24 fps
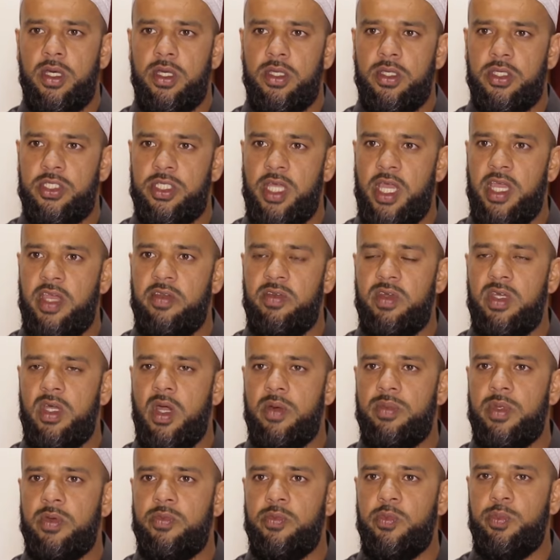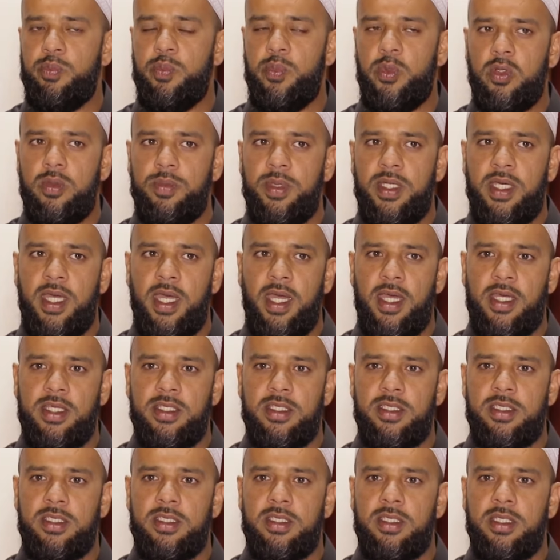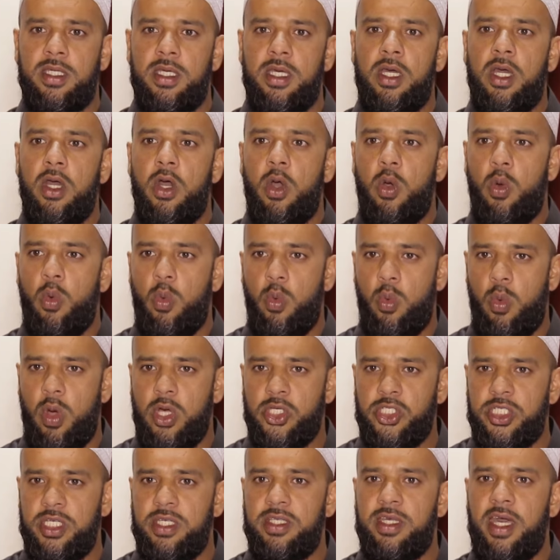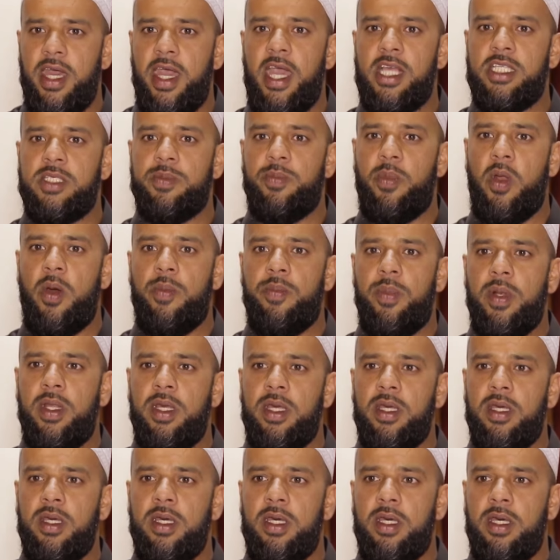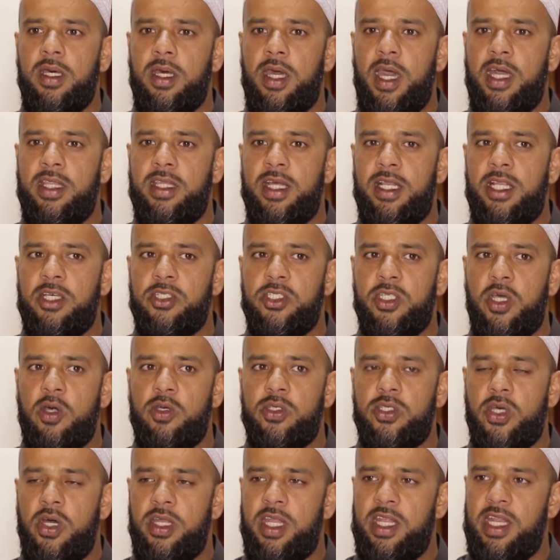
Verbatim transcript: the shaving of the pubic hairs, washing the hands properly, and the list goes on.